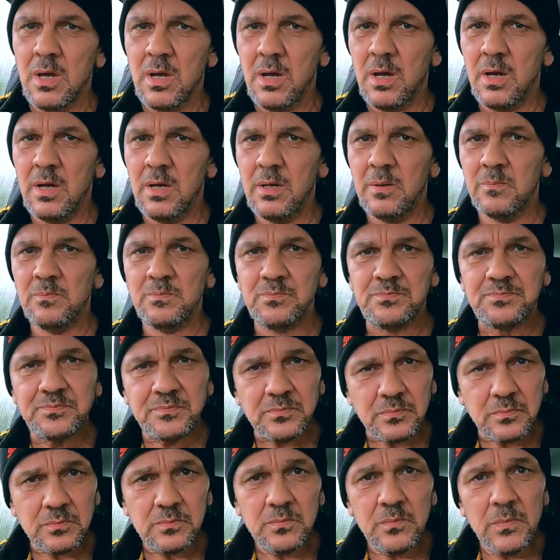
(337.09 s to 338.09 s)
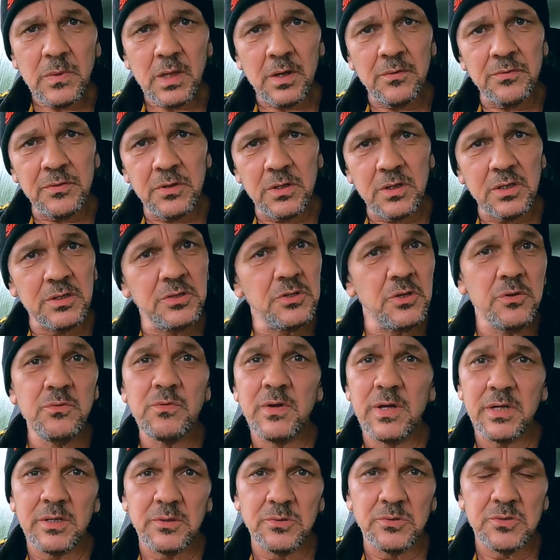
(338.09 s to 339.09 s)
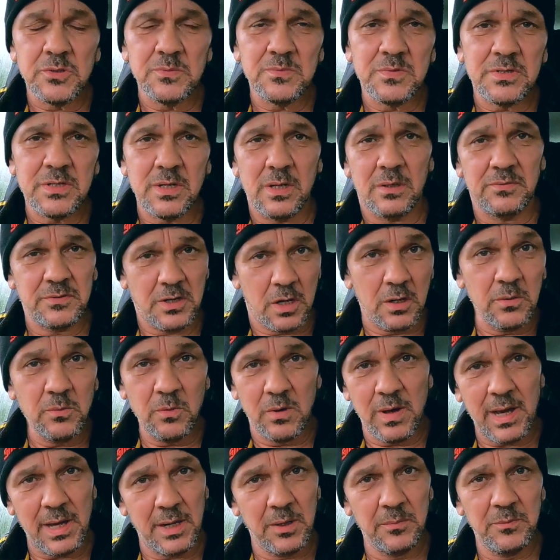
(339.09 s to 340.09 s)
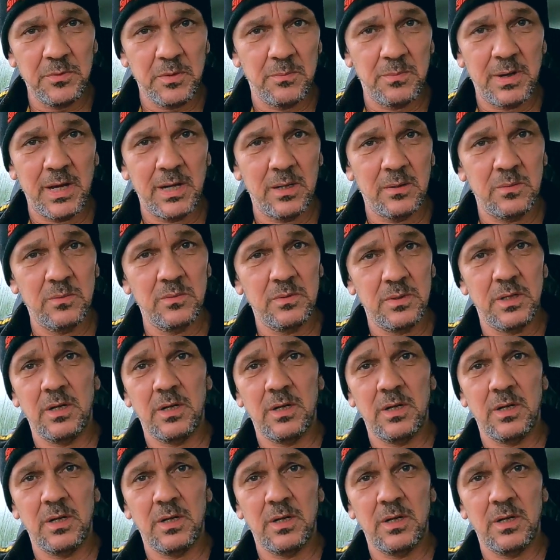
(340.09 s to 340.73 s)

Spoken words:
that can do vehicles themselves. I will help them out.